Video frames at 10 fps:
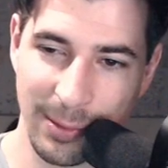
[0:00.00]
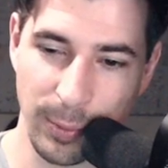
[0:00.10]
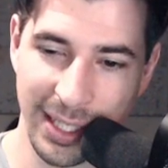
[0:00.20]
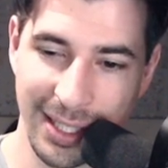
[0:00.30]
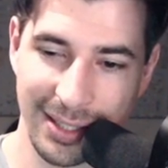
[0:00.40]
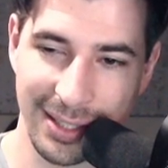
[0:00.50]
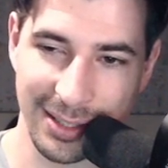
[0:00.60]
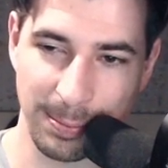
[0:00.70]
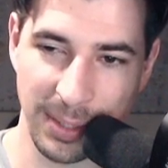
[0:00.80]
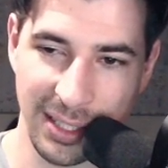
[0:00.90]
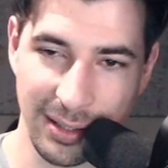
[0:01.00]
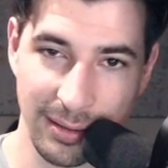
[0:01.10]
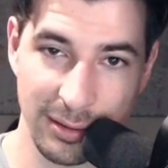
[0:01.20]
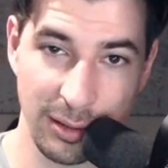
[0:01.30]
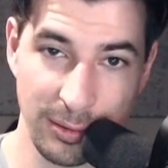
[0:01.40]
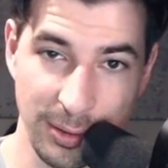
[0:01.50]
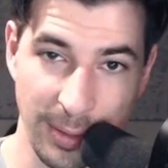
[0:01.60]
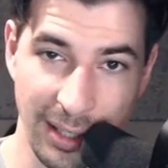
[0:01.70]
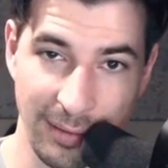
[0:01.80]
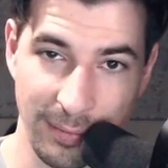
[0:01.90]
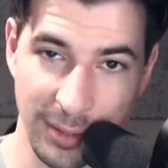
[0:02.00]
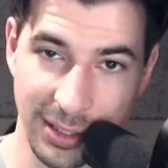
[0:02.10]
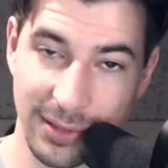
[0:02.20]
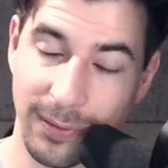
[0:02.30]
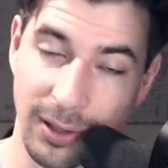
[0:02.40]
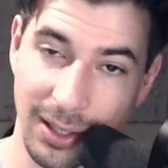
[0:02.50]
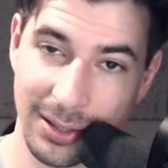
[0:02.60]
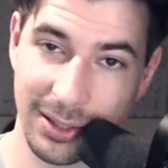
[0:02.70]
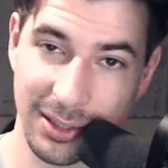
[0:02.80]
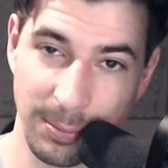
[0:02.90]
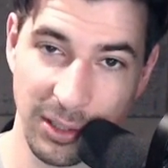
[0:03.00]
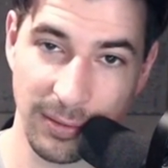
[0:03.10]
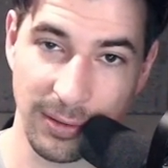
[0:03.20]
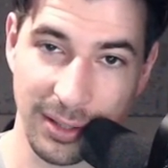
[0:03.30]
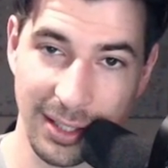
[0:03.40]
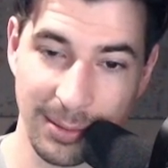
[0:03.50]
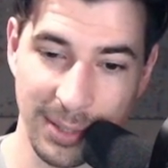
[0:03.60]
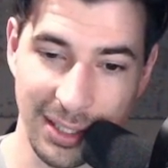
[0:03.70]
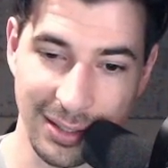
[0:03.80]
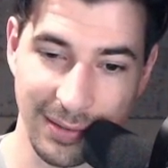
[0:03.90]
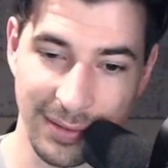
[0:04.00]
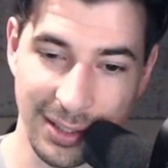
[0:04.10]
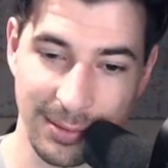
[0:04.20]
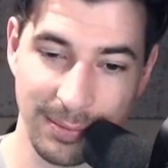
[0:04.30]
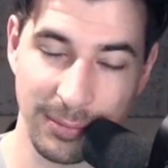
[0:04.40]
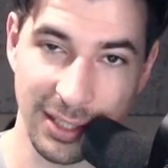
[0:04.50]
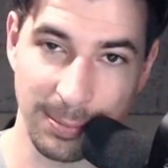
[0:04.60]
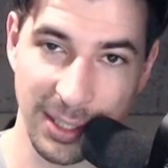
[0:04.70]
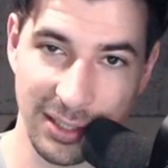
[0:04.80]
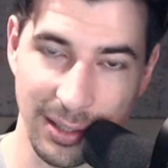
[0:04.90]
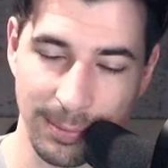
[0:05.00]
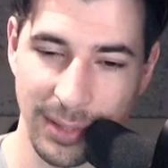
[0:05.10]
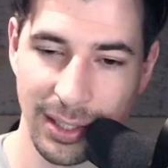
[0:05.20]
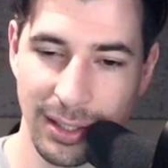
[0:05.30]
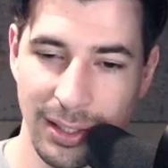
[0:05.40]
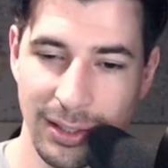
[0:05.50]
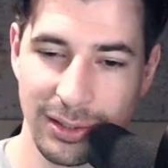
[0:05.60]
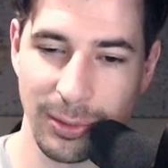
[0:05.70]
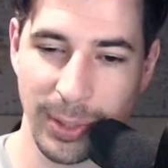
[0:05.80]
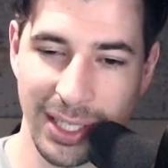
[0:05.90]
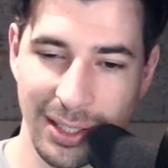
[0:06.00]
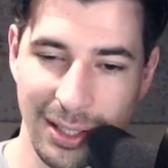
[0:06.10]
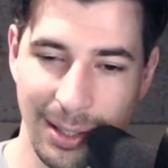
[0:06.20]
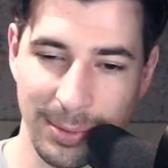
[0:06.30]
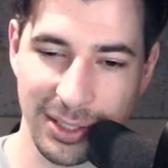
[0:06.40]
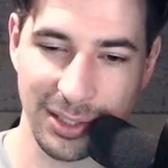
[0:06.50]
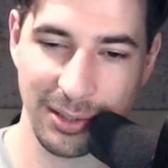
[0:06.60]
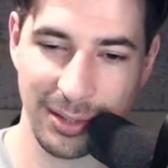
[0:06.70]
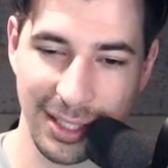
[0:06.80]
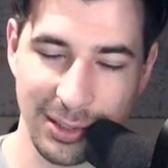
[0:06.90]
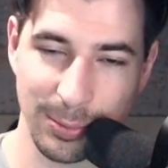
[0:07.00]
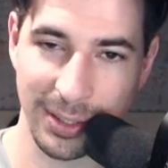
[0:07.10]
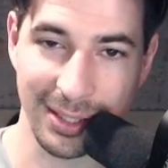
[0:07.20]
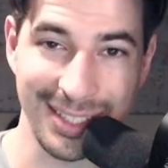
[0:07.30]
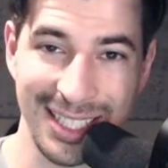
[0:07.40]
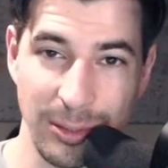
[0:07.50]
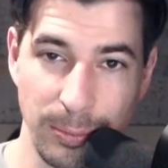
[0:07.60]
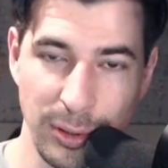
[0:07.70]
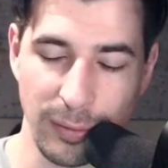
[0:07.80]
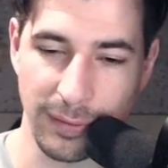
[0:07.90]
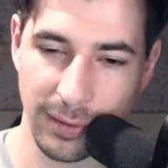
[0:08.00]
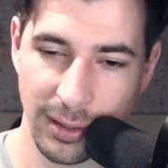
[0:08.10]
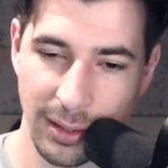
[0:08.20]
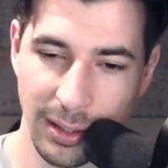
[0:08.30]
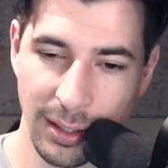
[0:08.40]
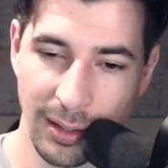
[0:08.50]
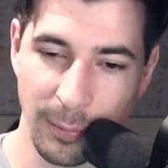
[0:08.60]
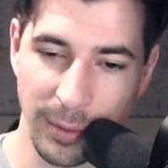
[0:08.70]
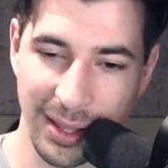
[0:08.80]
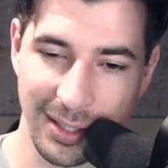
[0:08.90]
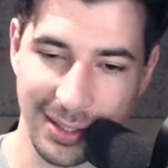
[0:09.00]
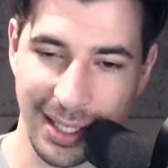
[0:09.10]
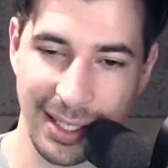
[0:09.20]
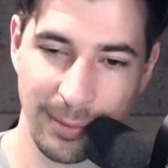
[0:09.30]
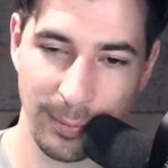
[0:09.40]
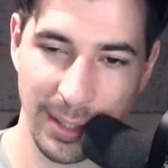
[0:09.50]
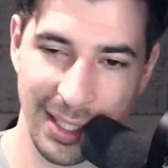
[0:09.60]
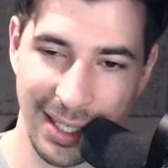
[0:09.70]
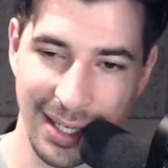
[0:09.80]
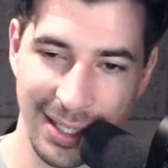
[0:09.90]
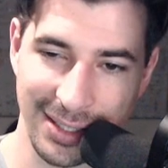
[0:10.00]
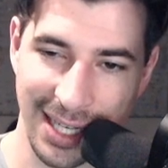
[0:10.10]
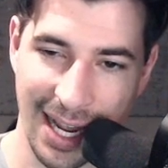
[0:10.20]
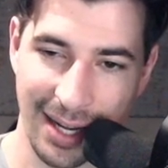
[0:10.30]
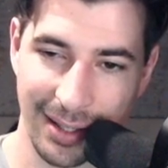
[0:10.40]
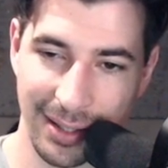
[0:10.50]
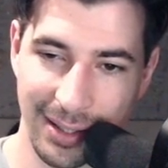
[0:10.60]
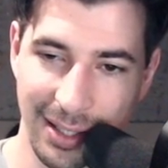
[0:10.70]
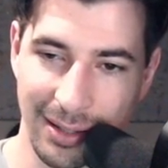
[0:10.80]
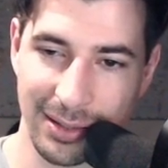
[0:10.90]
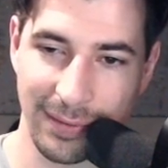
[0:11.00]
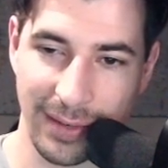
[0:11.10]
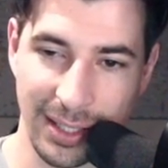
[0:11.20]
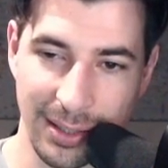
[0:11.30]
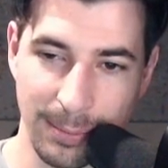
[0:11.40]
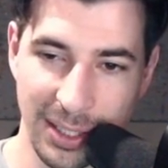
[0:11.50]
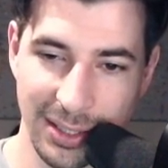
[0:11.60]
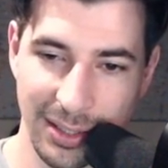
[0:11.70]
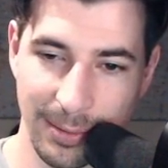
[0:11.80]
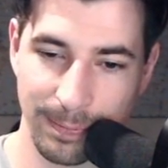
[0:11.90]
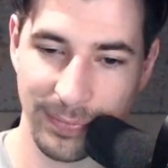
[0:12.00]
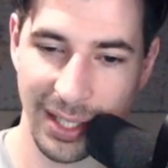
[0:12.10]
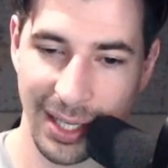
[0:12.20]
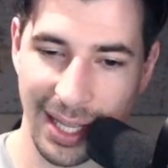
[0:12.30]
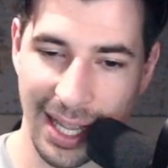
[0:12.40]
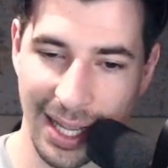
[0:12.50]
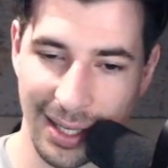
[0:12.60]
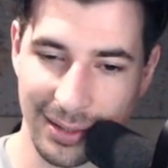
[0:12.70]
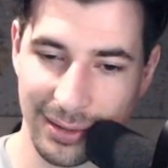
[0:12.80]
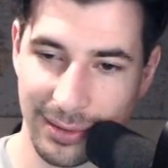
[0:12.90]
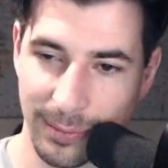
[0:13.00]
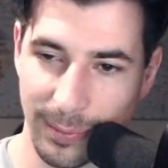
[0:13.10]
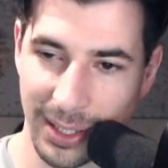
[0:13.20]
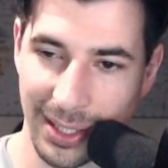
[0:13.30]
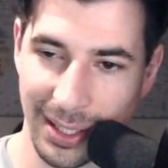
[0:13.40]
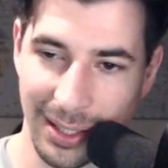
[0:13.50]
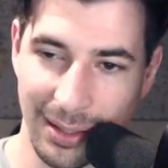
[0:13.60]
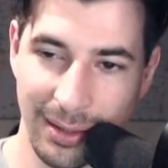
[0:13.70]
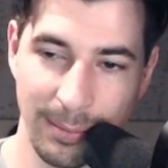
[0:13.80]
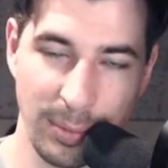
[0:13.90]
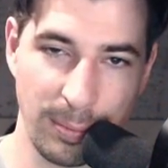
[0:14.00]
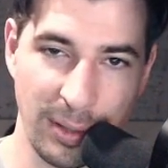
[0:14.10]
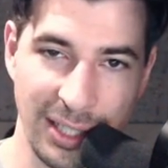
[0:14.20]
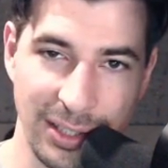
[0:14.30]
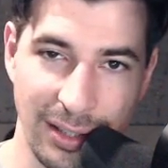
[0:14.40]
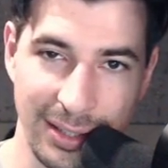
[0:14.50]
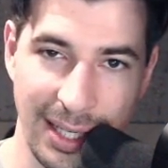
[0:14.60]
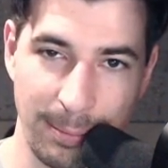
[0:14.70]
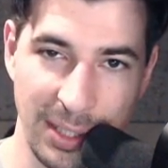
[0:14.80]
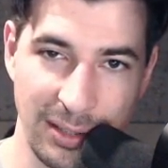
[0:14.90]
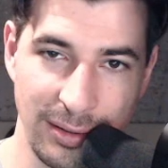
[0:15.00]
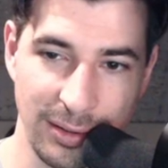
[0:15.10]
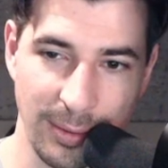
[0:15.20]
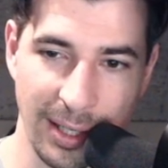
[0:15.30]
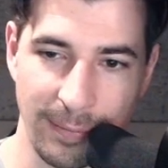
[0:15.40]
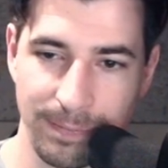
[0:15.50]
weakened his b2 square, which for us is a beautiful thing because of this bishop. So we can accomplish two things with a single move. With this knight, we can attack the undefended bishop, and we can put pressure on that b2 square.